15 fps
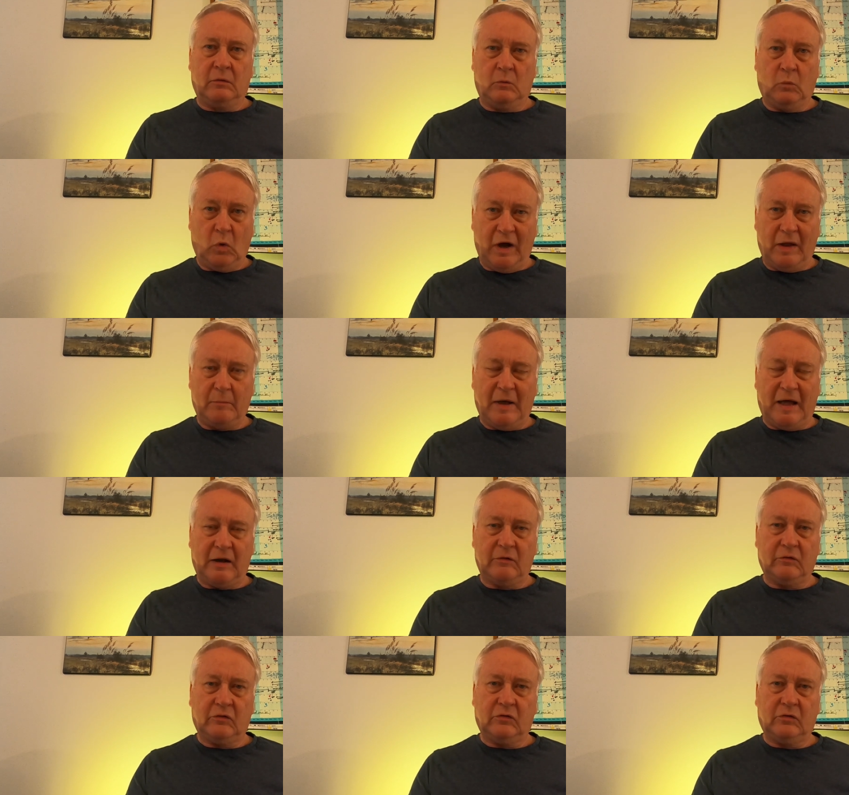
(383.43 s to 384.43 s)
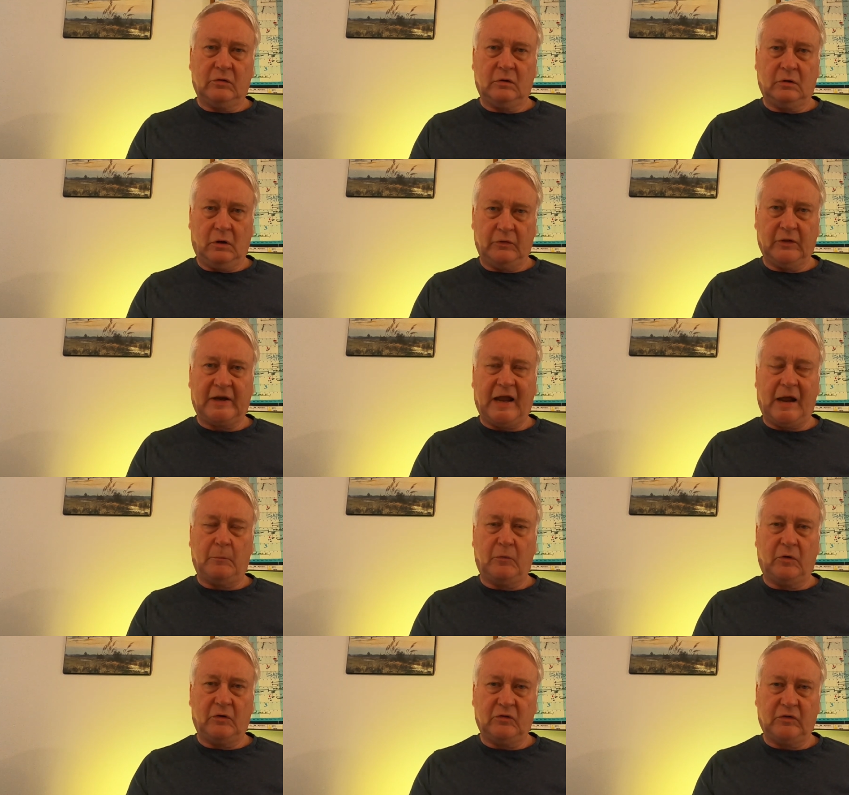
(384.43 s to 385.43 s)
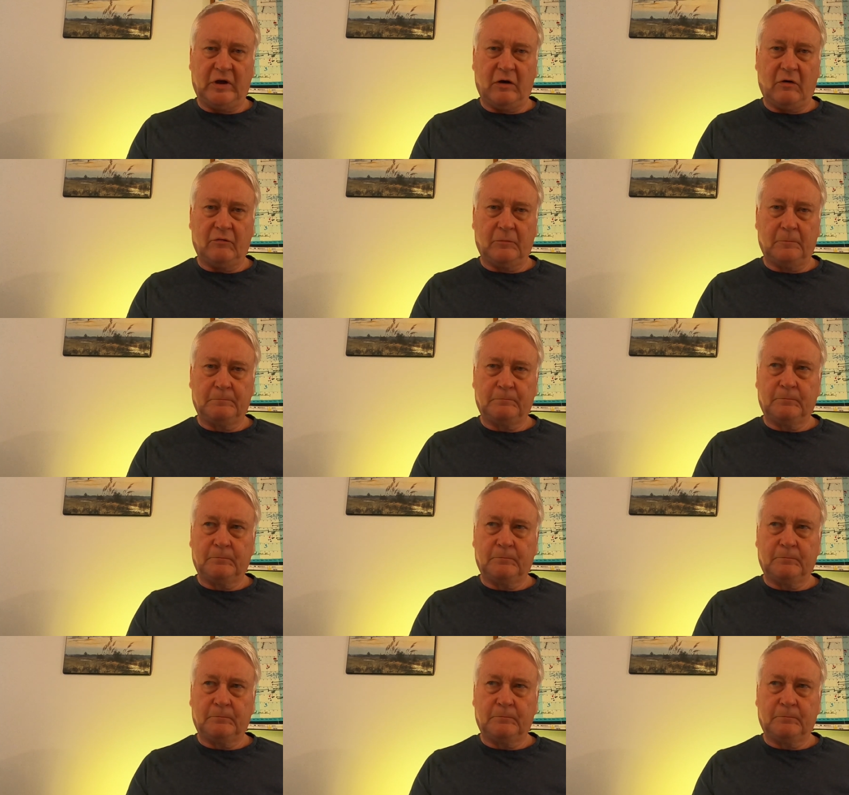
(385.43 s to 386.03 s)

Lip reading: white balance on the camera itself.